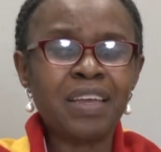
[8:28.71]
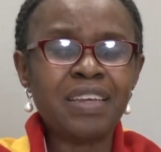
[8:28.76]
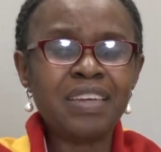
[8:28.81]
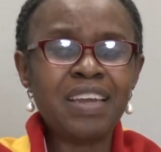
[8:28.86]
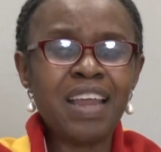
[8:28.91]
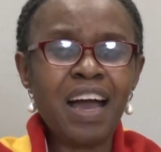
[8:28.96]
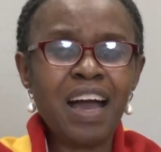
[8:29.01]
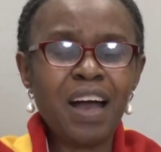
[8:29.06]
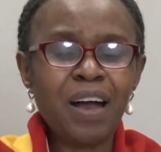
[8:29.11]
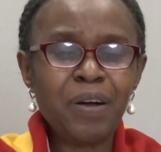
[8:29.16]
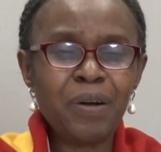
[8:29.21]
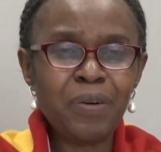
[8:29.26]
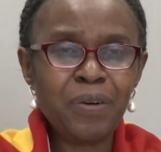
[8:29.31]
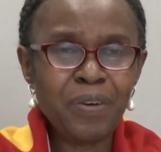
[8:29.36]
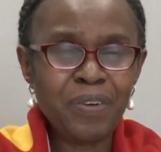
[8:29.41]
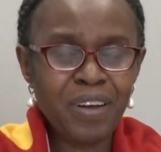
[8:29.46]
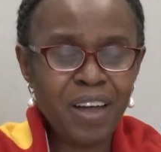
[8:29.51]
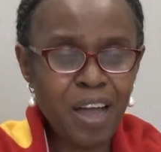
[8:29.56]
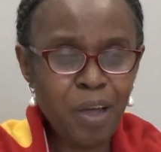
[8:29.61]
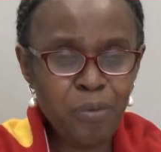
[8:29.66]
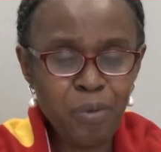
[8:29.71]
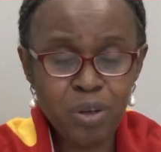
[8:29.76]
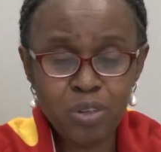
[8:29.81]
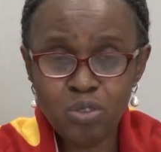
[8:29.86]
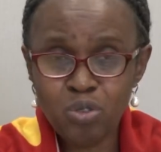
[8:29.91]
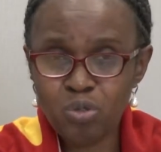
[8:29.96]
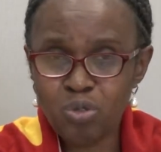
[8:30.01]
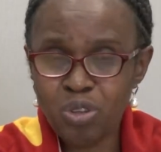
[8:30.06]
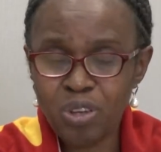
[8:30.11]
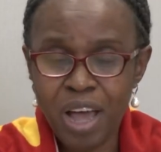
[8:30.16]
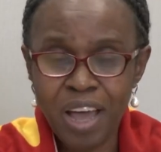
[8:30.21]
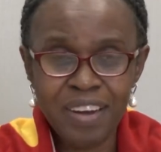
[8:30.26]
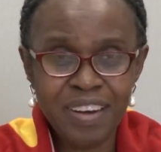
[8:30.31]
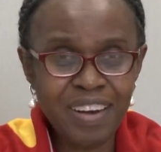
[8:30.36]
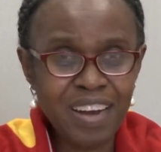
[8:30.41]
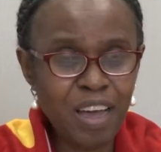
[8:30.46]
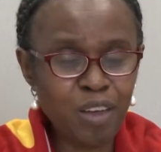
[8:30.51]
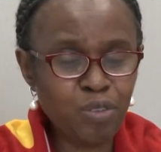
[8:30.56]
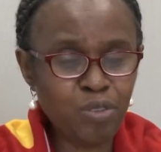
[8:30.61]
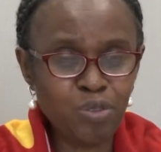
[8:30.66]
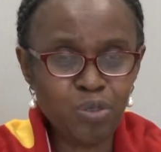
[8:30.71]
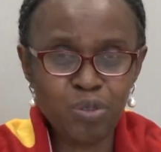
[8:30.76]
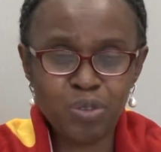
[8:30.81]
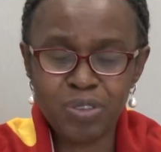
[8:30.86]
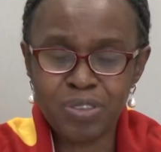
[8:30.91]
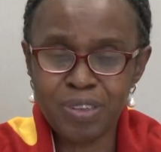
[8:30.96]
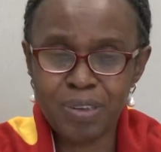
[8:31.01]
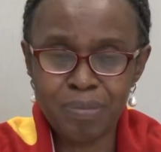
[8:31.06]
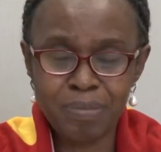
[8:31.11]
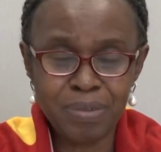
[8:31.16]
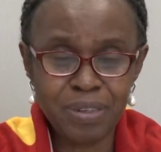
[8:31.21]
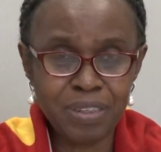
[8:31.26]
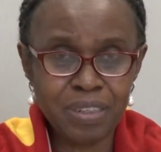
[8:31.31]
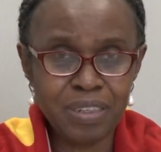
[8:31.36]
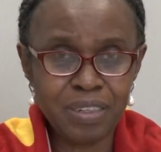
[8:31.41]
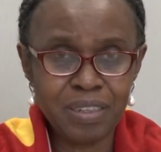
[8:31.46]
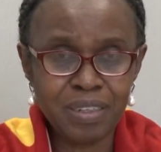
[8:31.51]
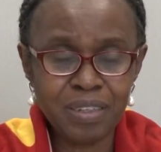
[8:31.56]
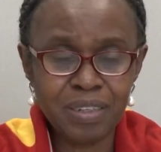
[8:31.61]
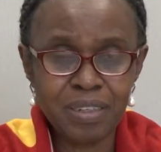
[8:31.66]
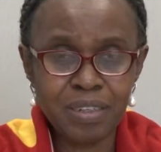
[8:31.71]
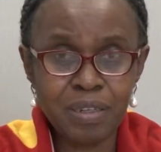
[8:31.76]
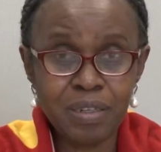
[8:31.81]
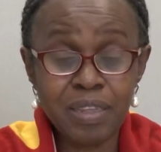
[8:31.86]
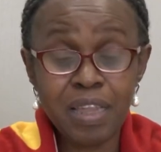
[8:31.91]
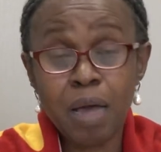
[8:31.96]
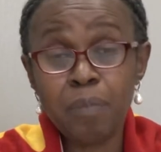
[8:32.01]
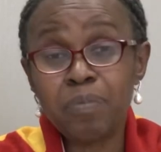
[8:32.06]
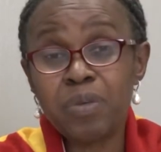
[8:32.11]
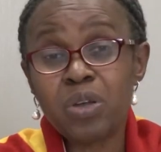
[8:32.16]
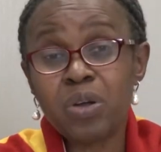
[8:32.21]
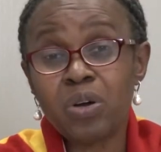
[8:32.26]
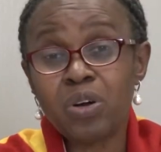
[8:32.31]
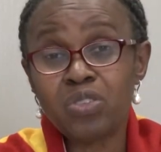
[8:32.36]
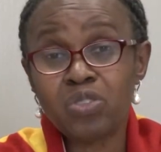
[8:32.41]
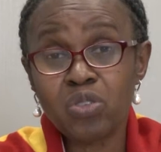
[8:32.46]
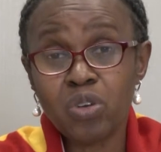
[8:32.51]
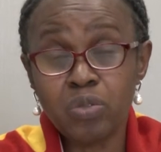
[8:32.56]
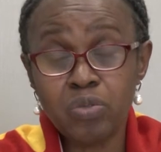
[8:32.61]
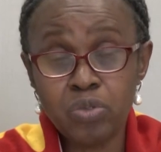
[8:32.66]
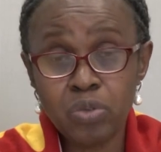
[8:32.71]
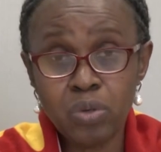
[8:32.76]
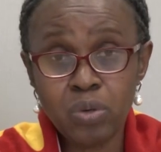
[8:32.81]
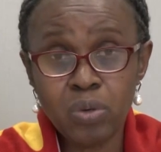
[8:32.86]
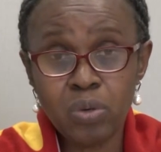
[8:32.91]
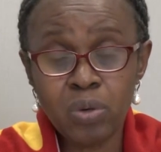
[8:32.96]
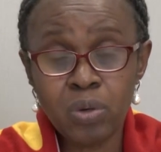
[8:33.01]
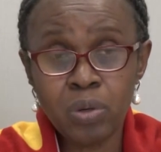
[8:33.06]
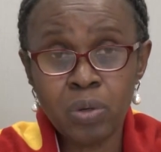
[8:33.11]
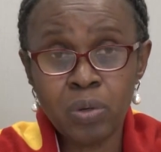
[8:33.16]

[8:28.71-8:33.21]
Now, I want to announce to somebody that because of you,